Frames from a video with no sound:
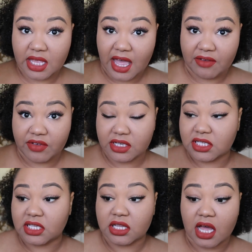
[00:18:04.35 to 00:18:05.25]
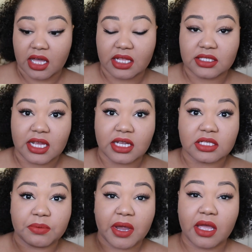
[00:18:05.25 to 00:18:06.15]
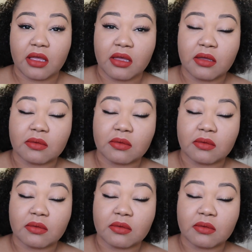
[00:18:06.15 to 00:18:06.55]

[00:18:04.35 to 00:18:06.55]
Kat Von D Lock It Setting Spray.